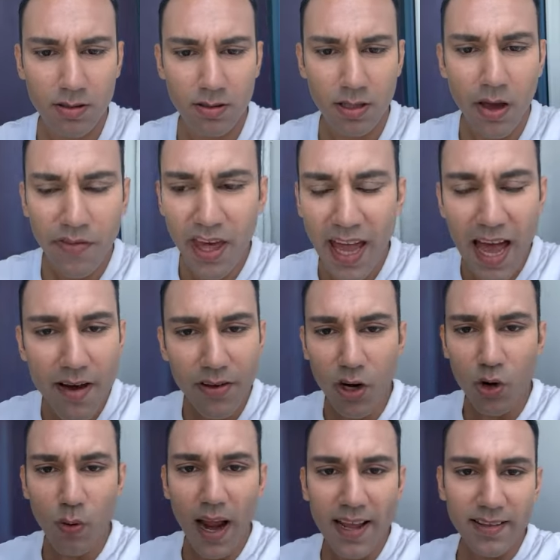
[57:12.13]
If they haven't
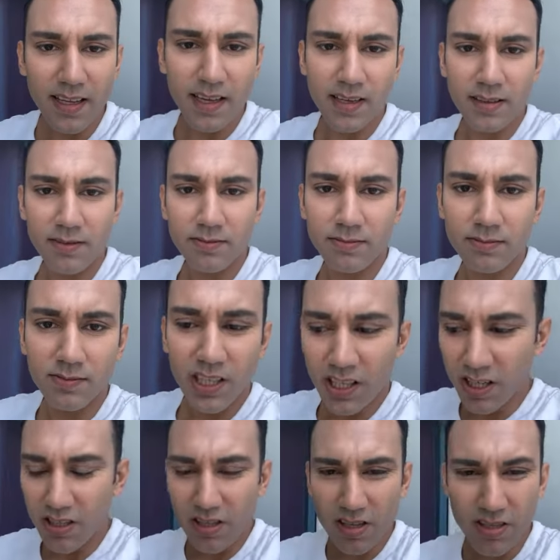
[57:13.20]
already, they're
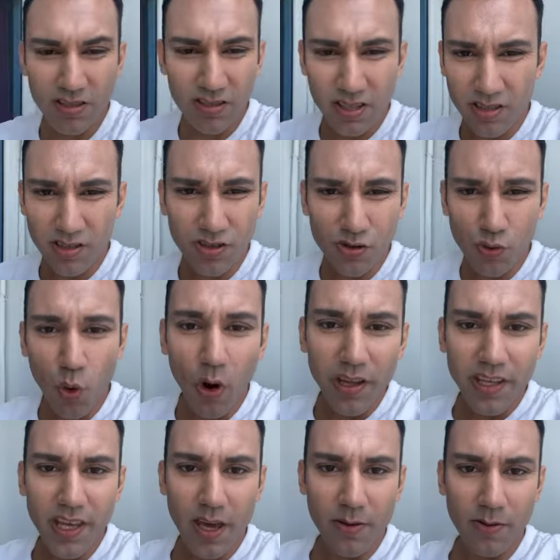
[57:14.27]
going to destroy
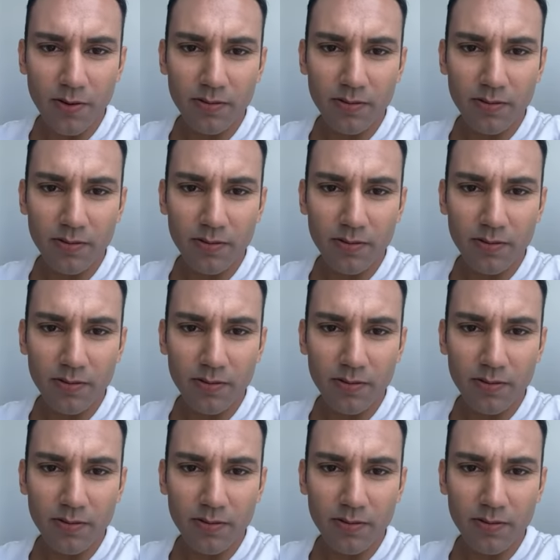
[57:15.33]
you.